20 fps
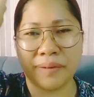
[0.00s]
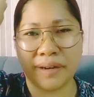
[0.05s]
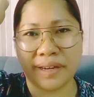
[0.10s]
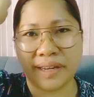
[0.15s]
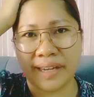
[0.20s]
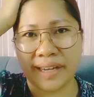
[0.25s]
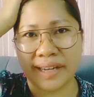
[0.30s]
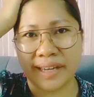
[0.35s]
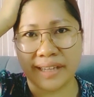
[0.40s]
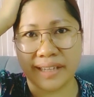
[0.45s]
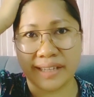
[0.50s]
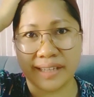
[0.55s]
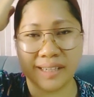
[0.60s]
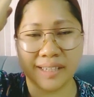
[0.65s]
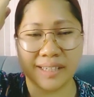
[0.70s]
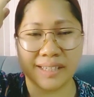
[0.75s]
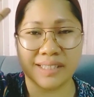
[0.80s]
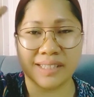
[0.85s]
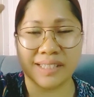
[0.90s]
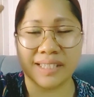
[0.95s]
head
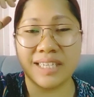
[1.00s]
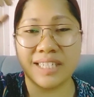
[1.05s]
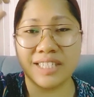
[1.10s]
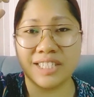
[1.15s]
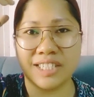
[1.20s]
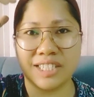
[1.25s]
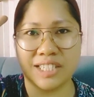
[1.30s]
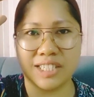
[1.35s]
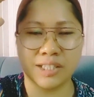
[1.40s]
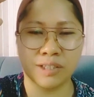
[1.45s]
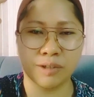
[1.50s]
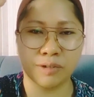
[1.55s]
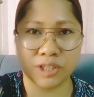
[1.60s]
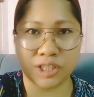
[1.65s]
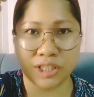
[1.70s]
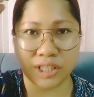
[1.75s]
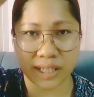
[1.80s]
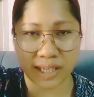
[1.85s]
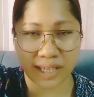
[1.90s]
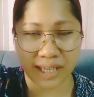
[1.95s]
is itchy, so
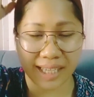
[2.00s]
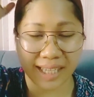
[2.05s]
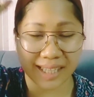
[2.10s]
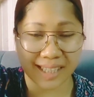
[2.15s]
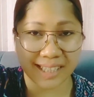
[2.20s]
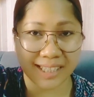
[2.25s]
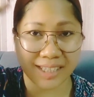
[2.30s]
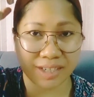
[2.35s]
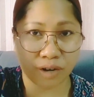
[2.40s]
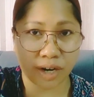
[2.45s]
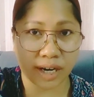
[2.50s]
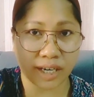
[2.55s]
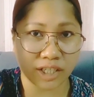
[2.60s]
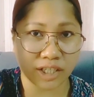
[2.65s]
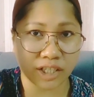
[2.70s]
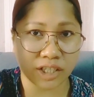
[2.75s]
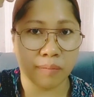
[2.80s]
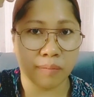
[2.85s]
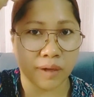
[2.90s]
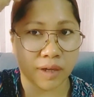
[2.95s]
she can't
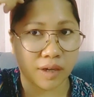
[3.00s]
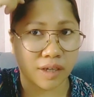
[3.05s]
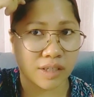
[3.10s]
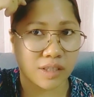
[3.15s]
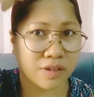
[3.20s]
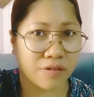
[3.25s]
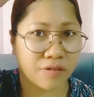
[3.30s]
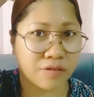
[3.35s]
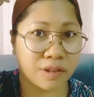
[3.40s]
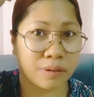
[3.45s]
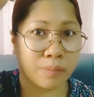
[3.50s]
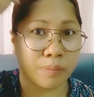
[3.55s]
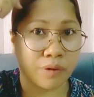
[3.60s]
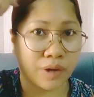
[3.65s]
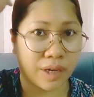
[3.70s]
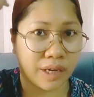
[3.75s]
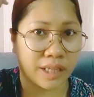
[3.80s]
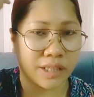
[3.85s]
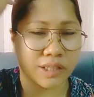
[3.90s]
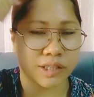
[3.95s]
scratch because of the
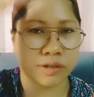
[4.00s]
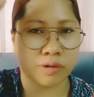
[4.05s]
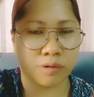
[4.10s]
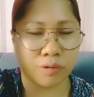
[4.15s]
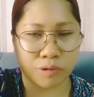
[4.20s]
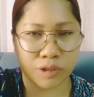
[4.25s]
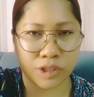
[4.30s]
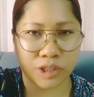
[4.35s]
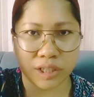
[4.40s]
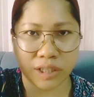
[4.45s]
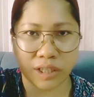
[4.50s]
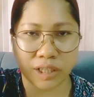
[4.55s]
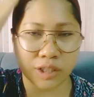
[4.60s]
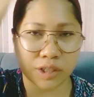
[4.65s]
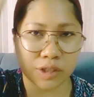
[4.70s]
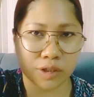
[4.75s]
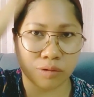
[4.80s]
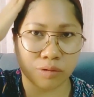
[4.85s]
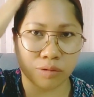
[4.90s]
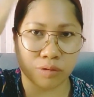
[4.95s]
braid. So she
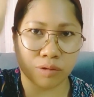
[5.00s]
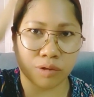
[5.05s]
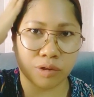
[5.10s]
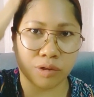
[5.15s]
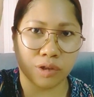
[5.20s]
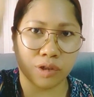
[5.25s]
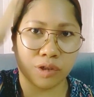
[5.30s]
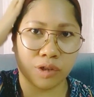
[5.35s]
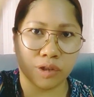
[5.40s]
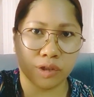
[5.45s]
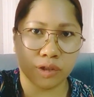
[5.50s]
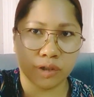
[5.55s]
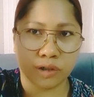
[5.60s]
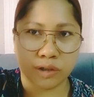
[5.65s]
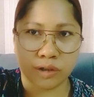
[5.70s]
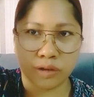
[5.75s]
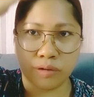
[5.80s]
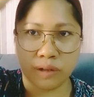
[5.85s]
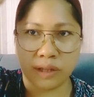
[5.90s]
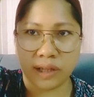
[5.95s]
needs to
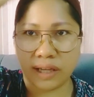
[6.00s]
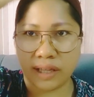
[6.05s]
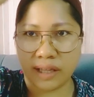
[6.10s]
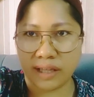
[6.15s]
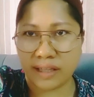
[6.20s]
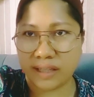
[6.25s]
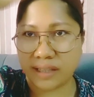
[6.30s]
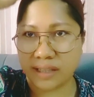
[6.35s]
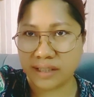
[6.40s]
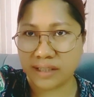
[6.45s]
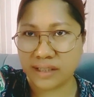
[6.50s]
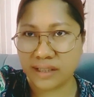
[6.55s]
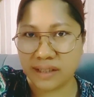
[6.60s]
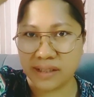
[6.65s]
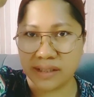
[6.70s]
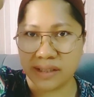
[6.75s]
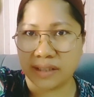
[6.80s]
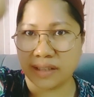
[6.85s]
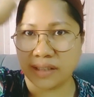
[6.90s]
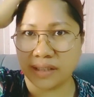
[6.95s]
do like this."
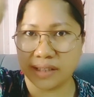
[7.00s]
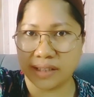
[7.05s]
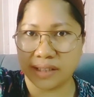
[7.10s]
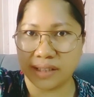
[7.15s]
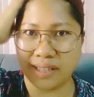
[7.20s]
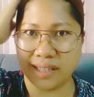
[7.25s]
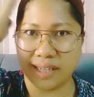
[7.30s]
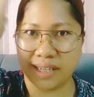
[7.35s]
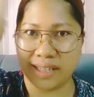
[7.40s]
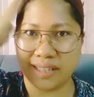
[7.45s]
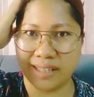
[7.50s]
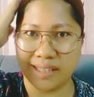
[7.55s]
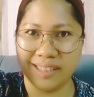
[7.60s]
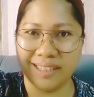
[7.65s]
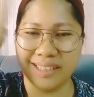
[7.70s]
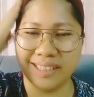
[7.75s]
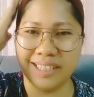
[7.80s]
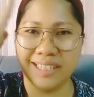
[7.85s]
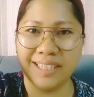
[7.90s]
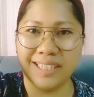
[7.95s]
Yeah.
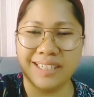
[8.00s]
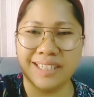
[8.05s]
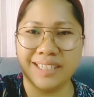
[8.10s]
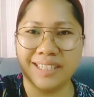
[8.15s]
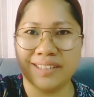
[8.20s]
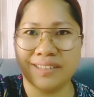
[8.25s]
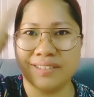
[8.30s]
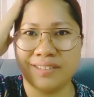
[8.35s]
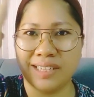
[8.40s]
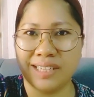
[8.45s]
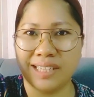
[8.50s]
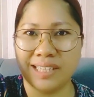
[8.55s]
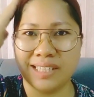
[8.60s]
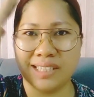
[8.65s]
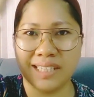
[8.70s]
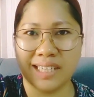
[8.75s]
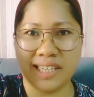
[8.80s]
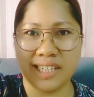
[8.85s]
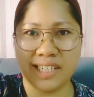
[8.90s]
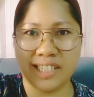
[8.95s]
To ease
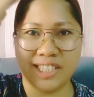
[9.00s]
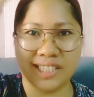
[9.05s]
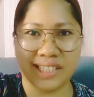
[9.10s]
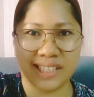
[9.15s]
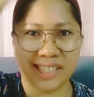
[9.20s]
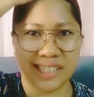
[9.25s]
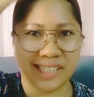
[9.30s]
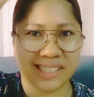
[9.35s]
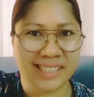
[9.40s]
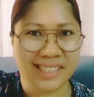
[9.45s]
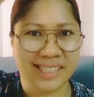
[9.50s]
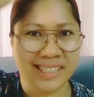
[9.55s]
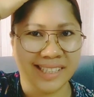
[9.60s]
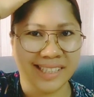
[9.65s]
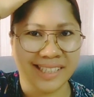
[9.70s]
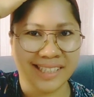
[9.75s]
the itchiness.